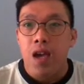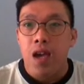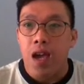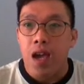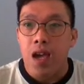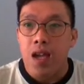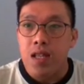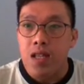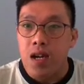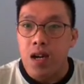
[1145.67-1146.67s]

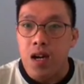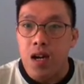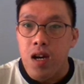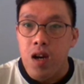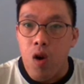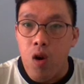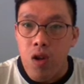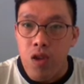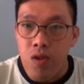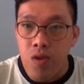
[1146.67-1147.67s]
And
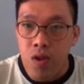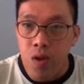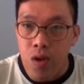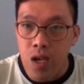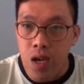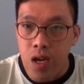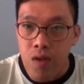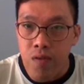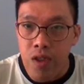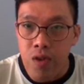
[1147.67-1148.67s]
you look here,
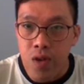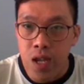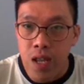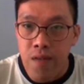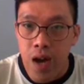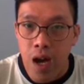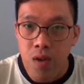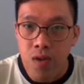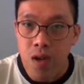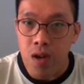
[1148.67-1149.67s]
Unilever
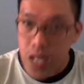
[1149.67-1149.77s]
House.